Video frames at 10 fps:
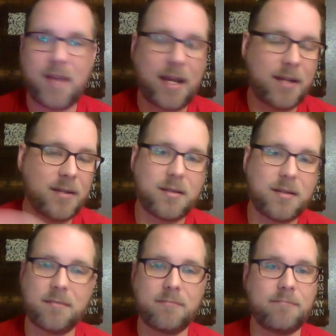That
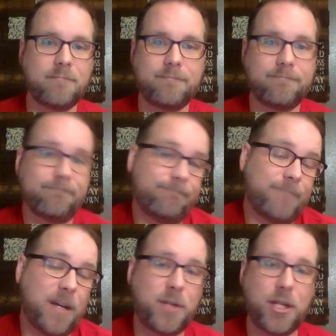is
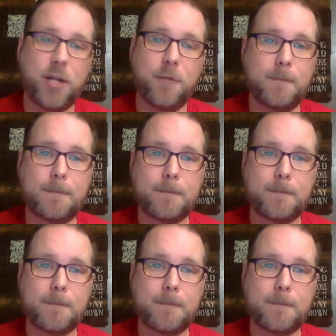up to you.